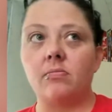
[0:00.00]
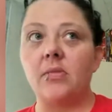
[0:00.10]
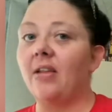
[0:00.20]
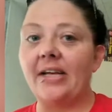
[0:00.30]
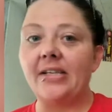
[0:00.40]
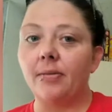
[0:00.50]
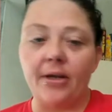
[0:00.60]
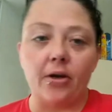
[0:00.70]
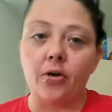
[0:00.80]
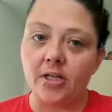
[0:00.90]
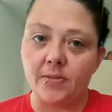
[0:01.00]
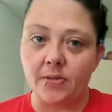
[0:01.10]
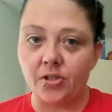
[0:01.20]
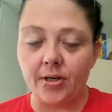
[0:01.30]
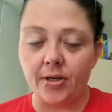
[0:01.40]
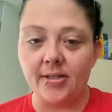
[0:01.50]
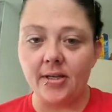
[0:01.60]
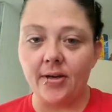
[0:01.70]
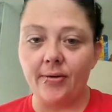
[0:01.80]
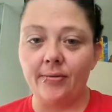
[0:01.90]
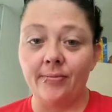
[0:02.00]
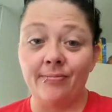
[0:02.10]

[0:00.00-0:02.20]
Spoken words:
it lights up like a Christmas tree. So